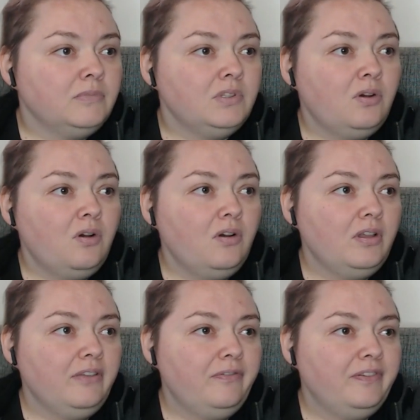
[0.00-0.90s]

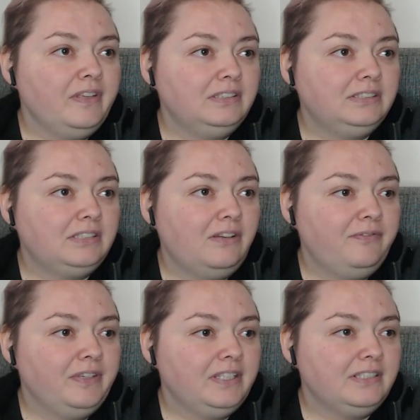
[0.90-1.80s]
I feel
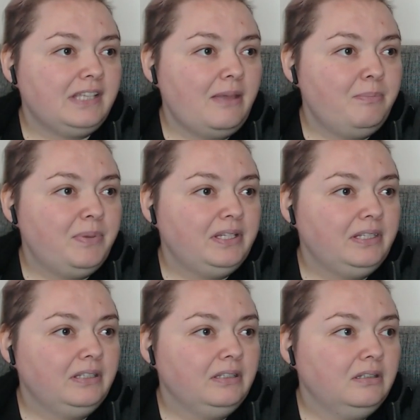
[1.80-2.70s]
something is
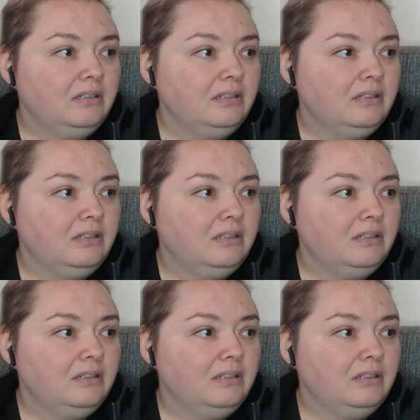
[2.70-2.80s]
happening.